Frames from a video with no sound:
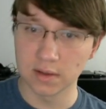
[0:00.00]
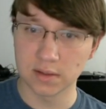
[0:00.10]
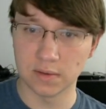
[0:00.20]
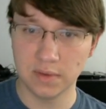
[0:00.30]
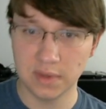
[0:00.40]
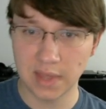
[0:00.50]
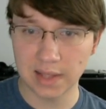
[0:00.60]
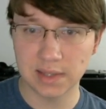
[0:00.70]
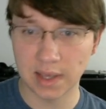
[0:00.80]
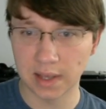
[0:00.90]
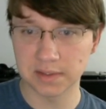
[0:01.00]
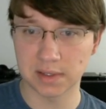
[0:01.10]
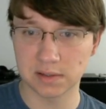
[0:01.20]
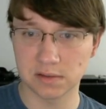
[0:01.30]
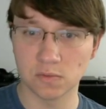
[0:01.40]
So that tells
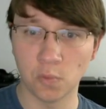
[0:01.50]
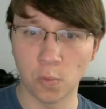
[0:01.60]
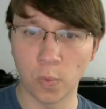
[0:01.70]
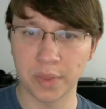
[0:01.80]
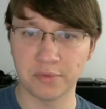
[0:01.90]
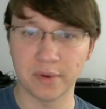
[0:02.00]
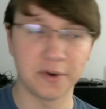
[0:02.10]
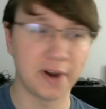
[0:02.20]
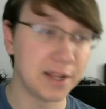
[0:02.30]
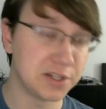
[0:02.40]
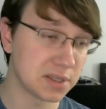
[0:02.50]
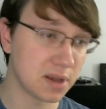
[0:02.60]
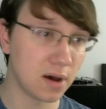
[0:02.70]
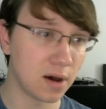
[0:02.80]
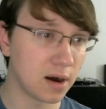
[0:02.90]
us where the perimeter
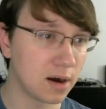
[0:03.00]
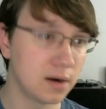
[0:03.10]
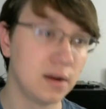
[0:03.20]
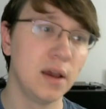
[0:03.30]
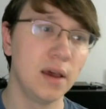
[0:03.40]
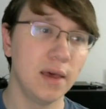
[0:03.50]
edges are.